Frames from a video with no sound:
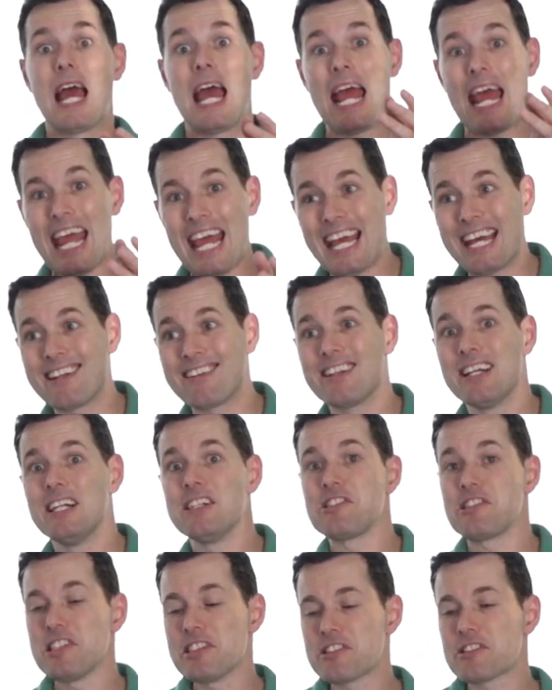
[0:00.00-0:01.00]
And
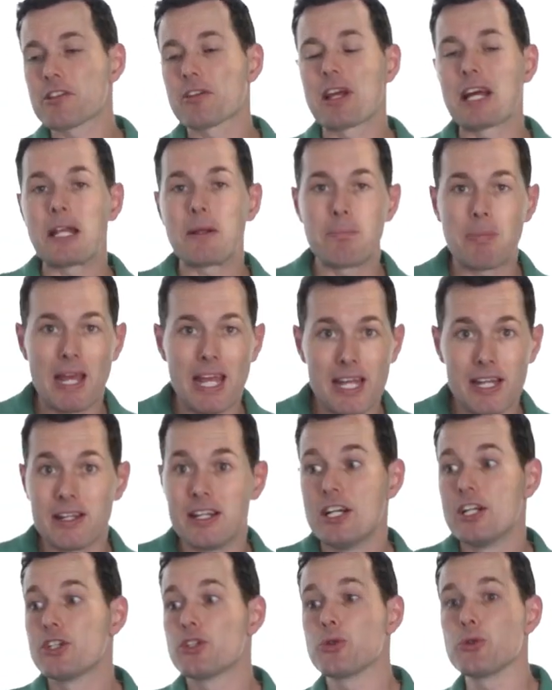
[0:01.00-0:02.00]
since they're getting
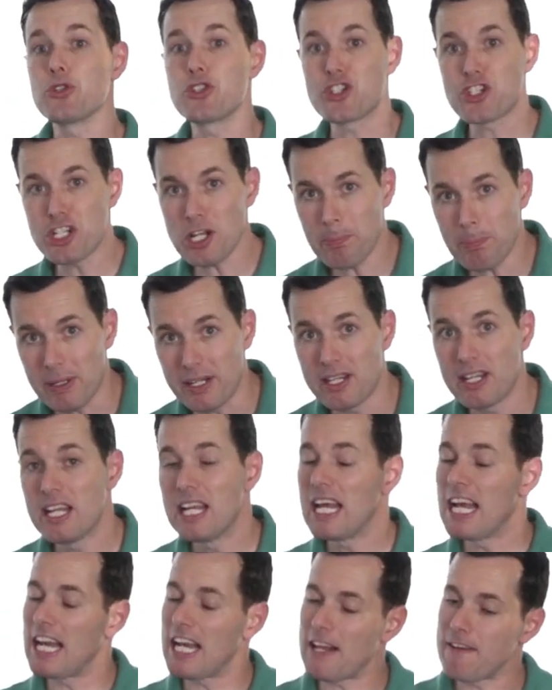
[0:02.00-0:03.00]
paid to ship it
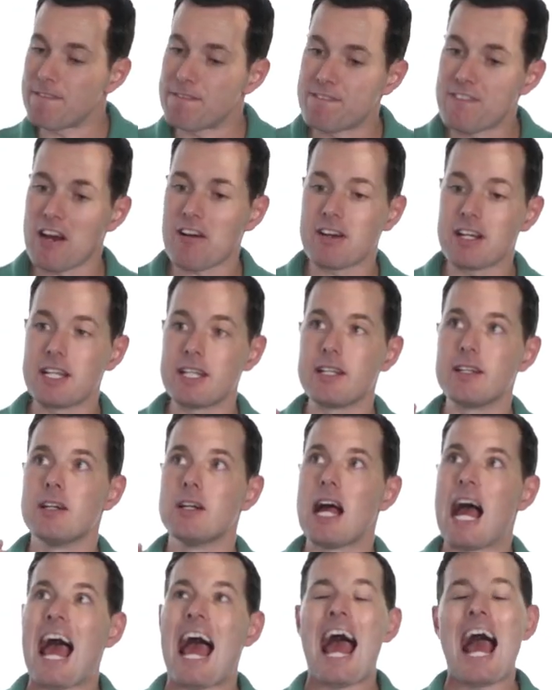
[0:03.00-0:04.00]
in a very
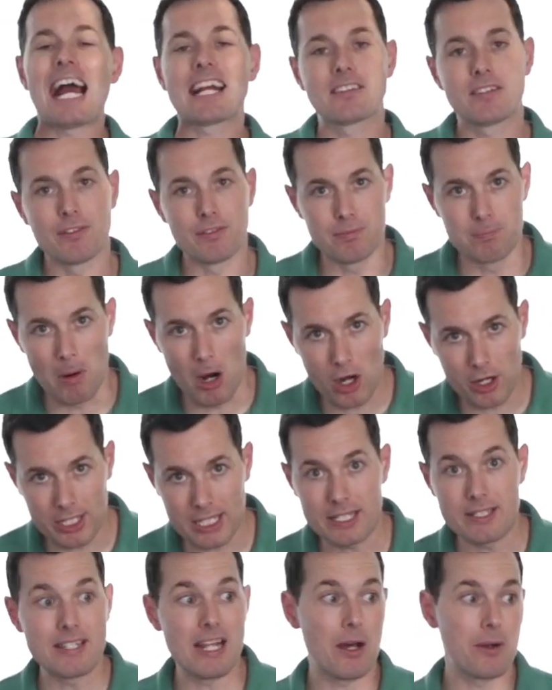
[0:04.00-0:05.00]
active
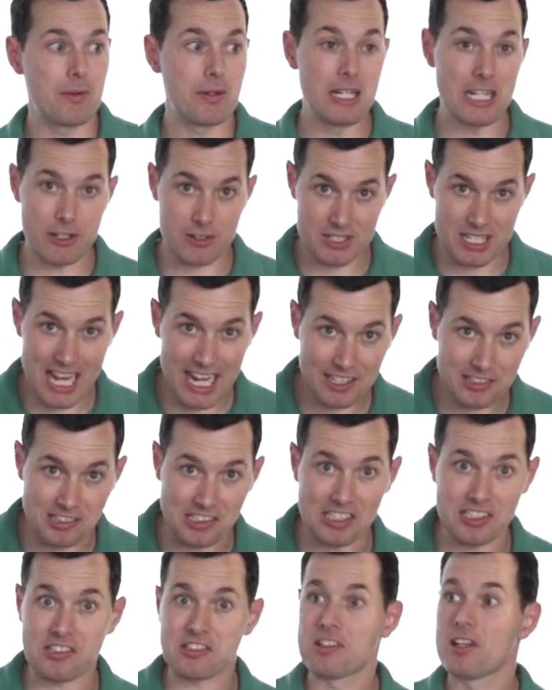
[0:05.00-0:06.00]
market down near
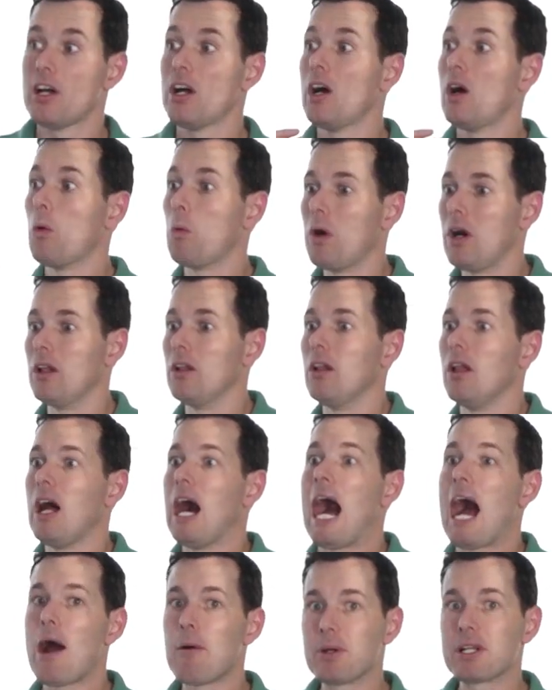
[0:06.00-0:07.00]
Texas, well,
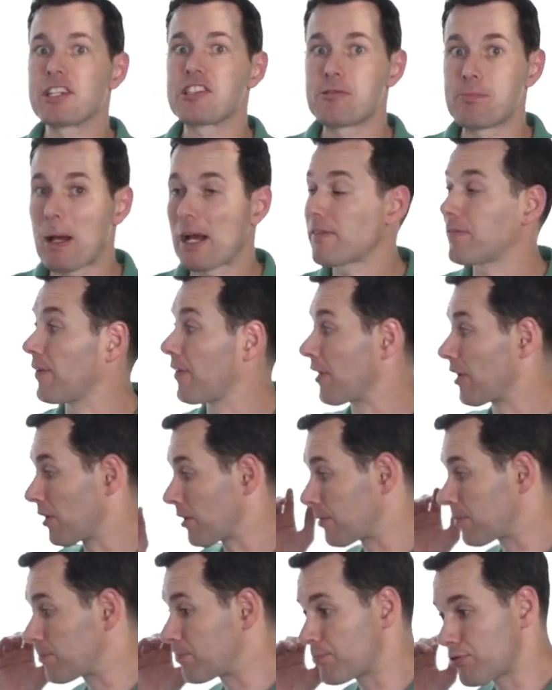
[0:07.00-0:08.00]
I would expect for
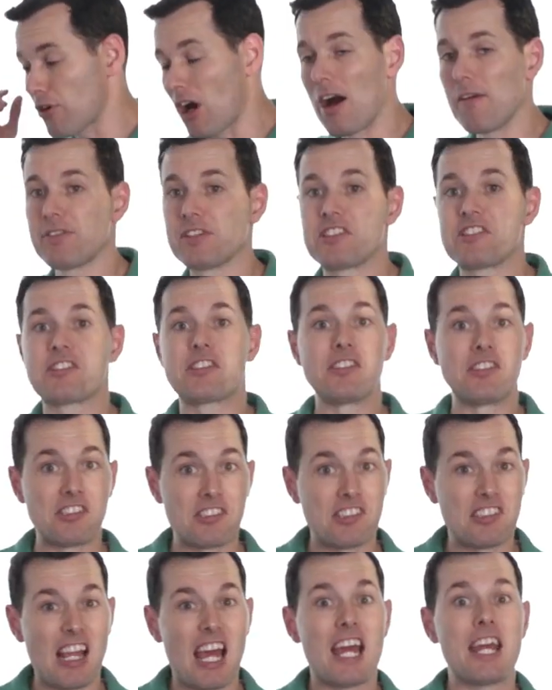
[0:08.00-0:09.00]
their profits to
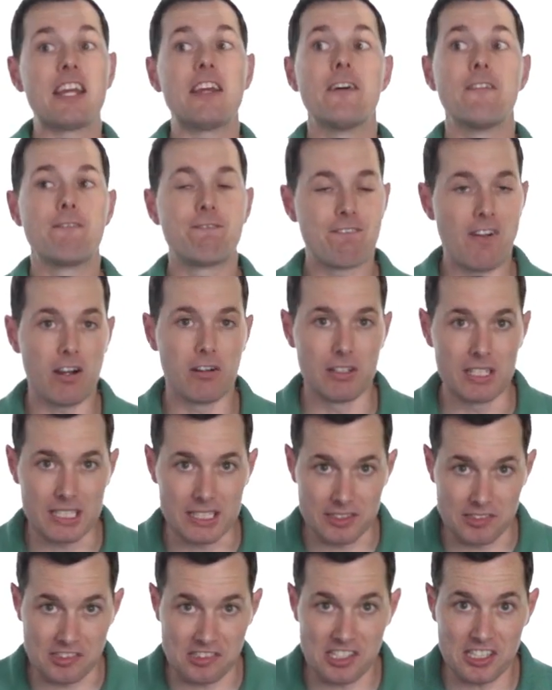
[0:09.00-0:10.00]
stay fairly
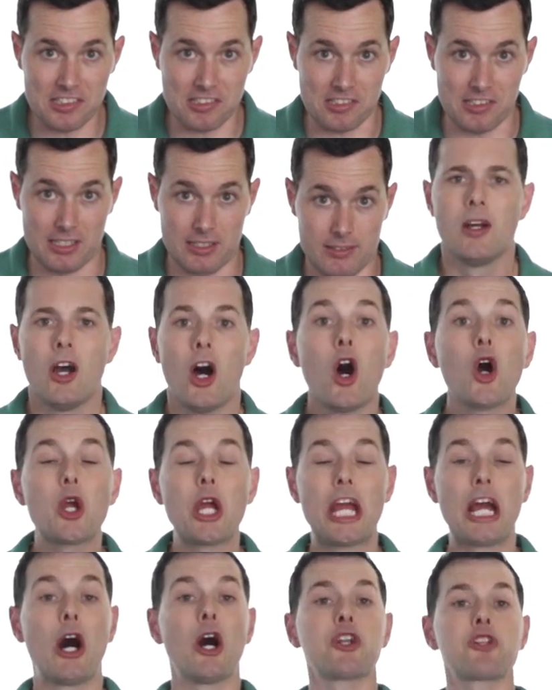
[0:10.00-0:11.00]
consistent.
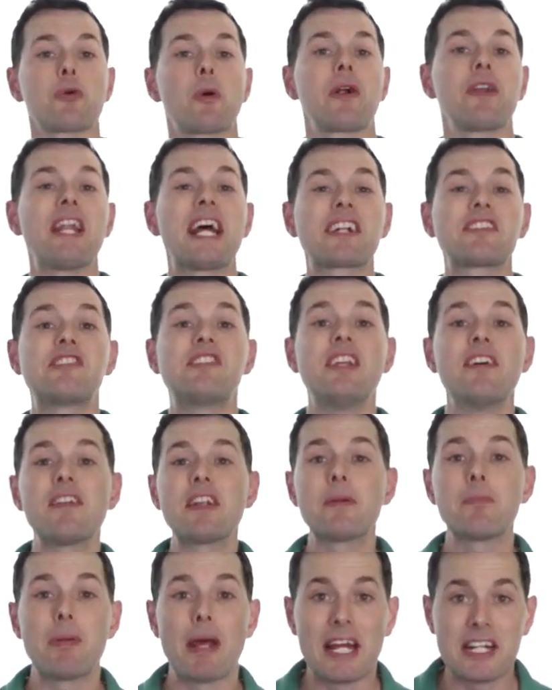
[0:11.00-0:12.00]
Okay, on to our next
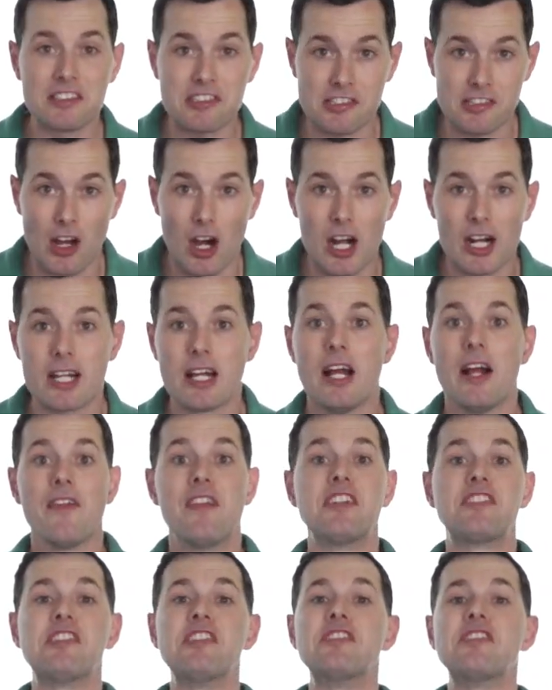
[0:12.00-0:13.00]
dividend paying stock.
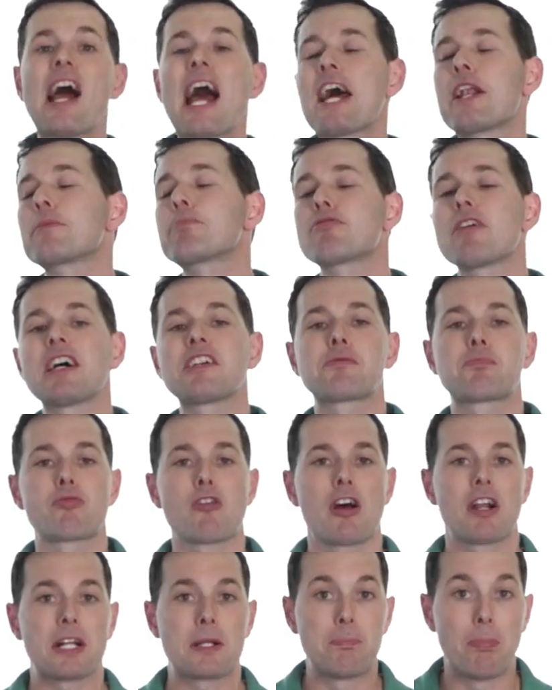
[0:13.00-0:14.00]
This is Enterprise
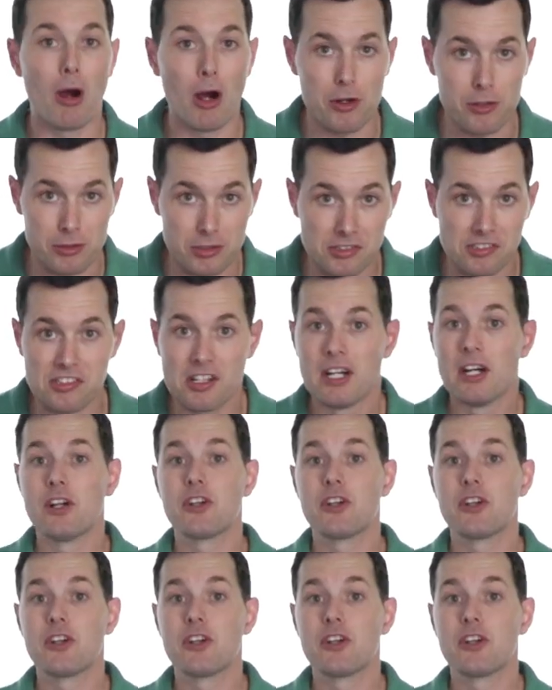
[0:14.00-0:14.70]
Product Partners,